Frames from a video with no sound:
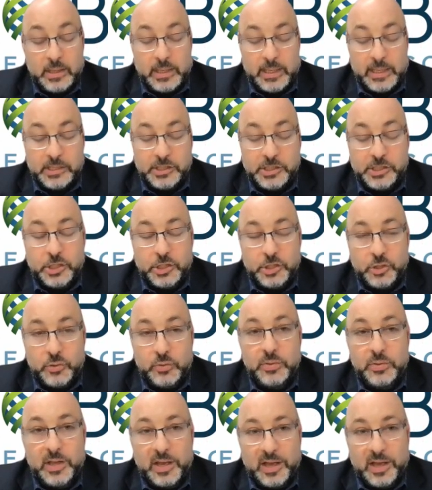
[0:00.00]

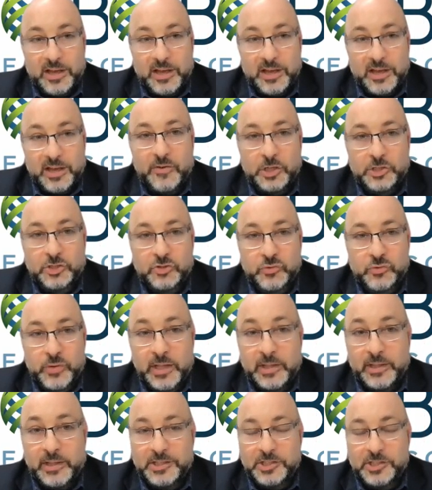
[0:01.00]
Institute of
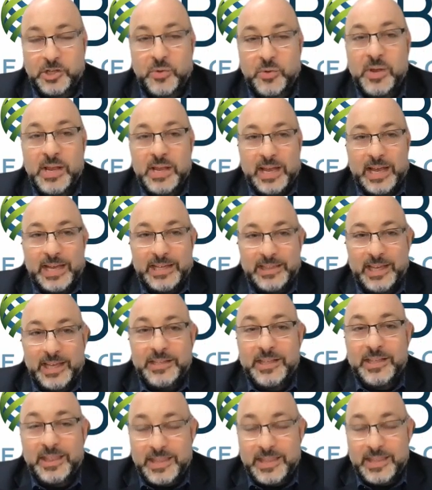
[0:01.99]
Australia. So I'd like
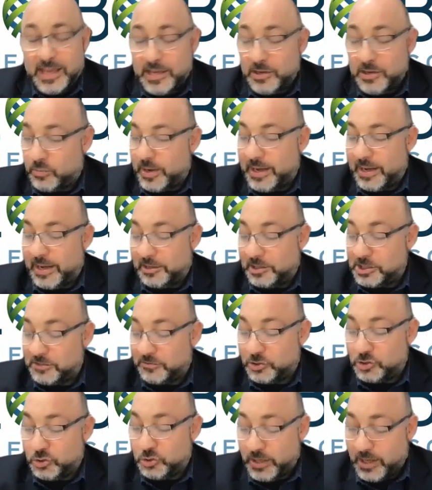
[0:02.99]
to thank Ray Ellis
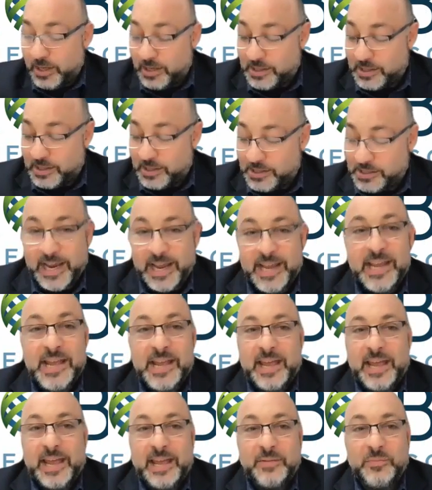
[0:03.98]
for joining us today.
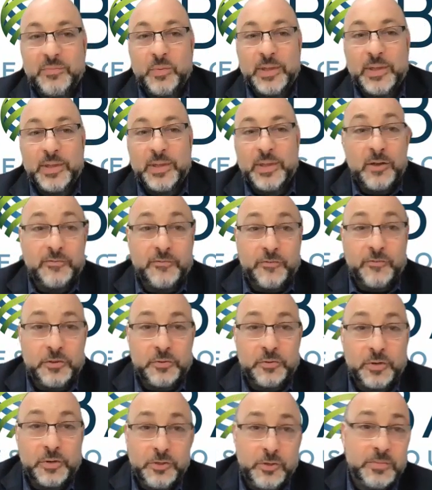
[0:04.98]
And without
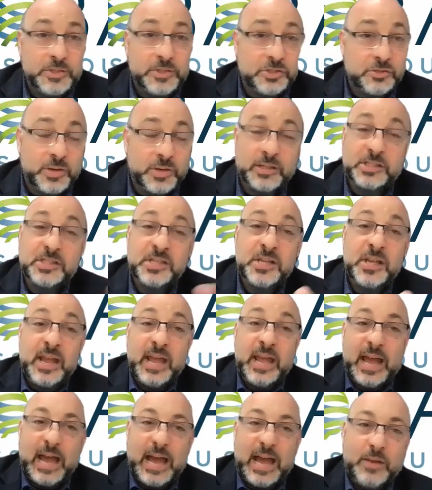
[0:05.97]
further ado, Mr. Ellis,
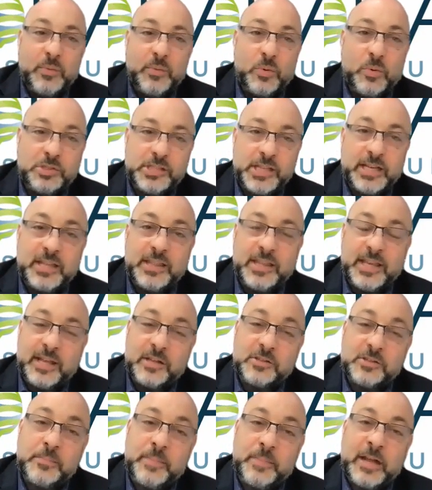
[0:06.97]
I won't say anything
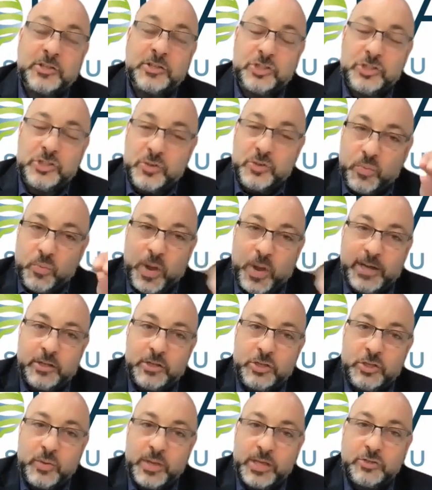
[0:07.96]
else about you. Why don't
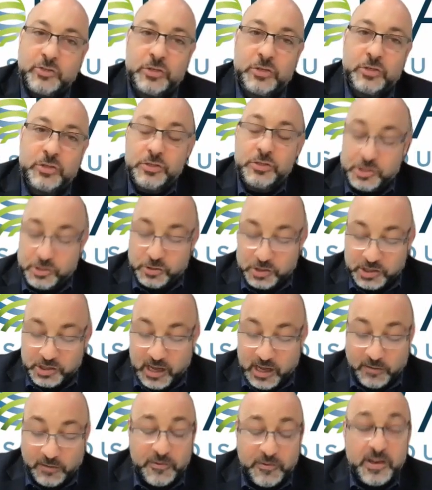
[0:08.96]
you introduce
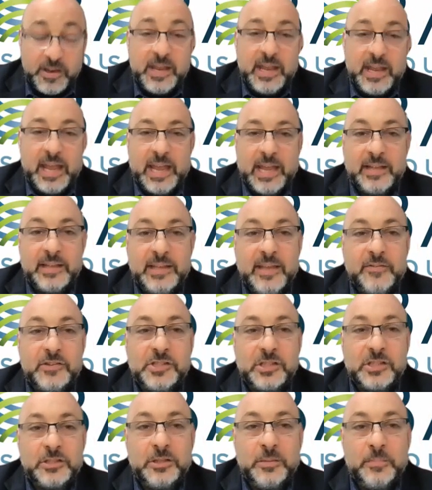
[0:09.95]
yourself and give
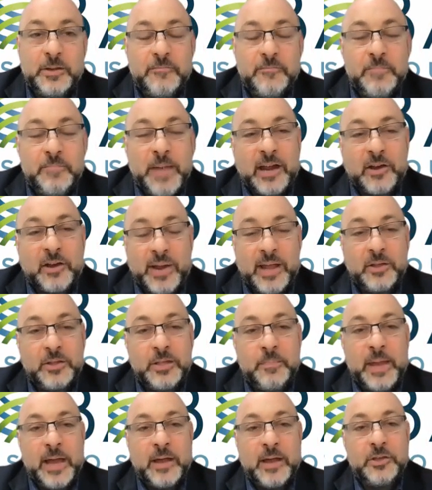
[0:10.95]
us a little bit of background
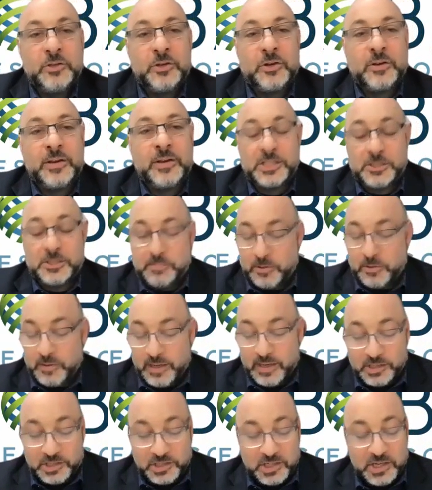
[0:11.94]
about your
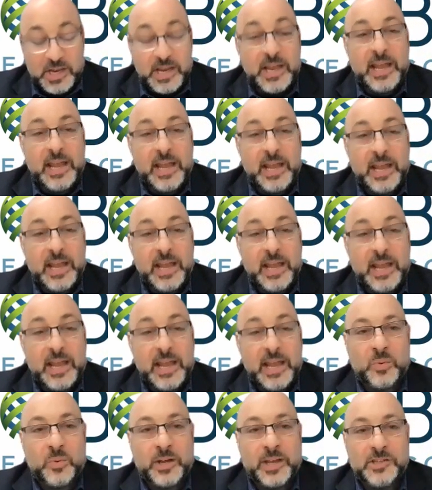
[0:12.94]
experience and your
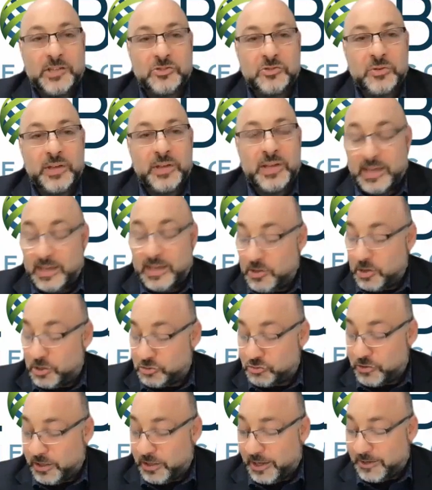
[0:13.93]
work history in
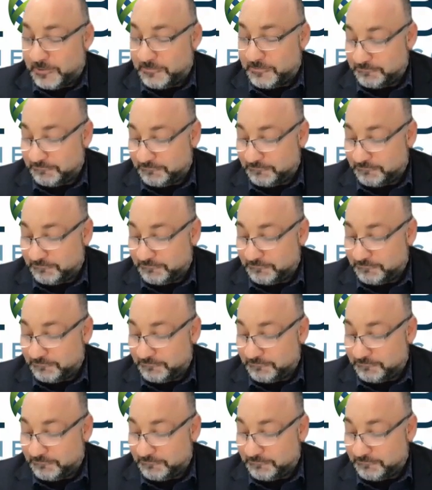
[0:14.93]
Australia?